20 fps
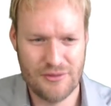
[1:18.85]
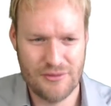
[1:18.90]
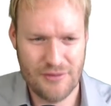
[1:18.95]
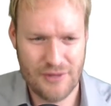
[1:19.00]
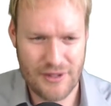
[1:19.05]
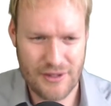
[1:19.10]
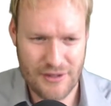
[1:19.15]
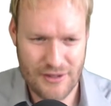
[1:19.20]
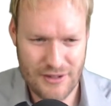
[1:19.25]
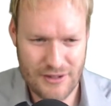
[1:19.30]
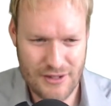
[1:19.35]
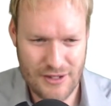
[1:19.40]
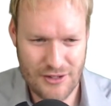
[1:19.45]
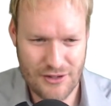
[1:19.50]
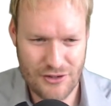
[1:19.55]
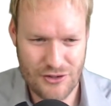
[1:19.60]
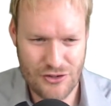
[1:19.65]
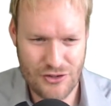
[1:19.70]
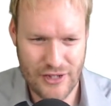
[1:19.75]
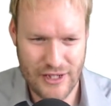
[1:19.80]
Well, in this
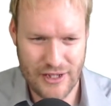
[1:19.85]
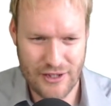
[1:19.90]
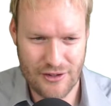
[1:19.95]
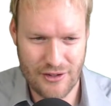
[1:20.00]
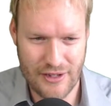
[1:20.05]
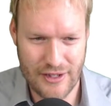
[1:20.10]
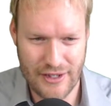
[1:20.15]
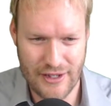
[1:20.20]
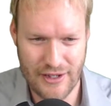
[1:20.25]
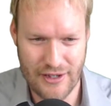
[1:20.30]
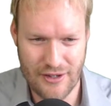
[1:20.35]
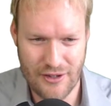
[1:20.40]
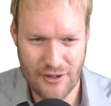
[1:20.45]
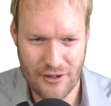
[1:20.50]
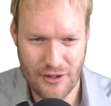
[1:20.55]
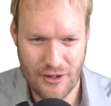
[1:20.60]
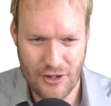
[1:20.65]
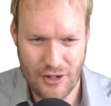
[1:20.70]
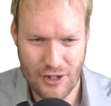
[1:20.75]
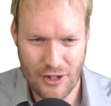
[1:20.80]
little triangle here,
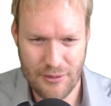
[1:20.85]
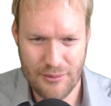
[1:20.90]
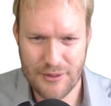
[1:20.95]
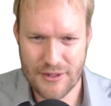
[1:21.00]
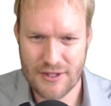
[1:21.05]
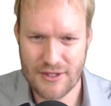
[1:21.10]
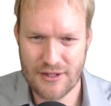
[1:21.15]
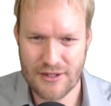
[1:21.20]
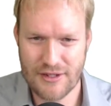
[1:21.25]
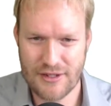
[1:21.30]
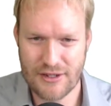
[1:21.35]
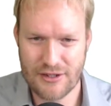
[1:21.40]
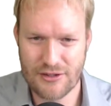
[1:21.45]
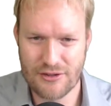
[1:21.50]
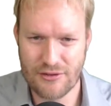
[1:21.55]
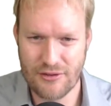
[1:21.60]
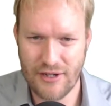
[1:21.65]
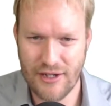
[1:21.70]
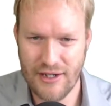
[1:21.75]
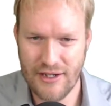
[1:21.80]
opposite is
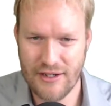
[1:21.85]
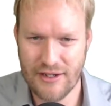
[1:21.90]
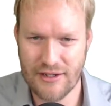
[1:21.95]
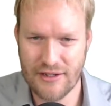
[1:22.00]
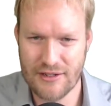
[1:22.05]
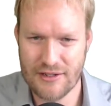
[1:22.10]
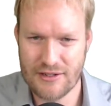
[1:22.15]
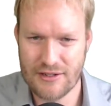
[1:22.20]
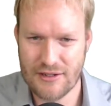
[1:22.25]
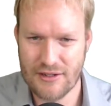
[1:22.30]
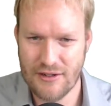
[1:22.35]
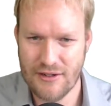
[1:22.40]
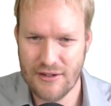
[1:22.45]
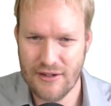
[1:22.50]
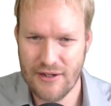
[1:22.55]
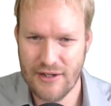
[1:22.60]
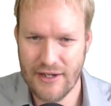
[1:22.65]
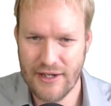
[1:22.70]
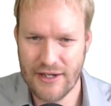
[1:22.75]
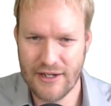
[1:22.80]
rise
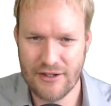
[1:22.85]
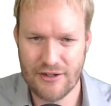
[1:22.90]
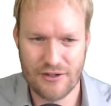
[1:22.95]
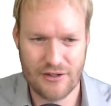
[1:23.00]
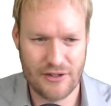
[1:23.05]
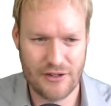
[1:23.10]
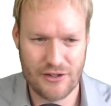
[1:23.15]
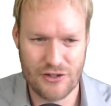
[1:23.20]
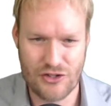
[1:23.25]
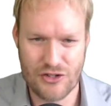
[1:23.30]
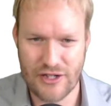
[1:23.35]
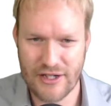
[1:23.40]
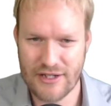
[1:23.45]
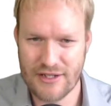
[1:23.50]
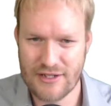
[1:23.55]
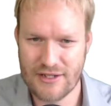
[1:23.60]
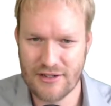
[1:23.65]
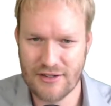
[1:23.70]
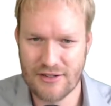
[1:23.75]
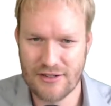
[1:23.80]
and
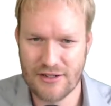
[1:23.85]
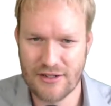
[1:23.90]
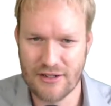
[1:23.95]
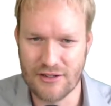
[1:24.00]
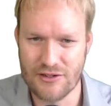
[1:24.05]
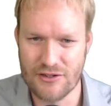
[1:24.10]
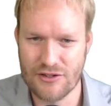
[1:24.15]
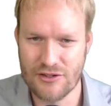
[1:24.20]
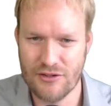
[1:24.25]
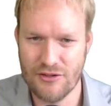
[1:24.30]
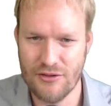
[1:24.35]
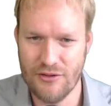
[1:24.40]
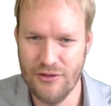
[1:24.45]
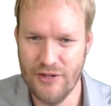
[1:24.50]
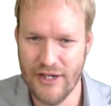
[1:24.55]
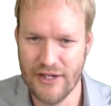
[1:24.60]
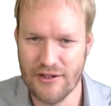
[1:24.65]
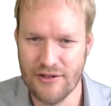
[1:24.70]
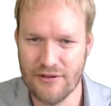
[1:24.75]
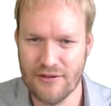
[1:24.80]
adjacent is
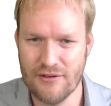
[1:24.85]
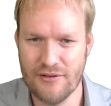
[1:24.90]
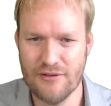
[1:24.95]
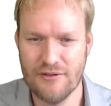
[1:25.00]
run.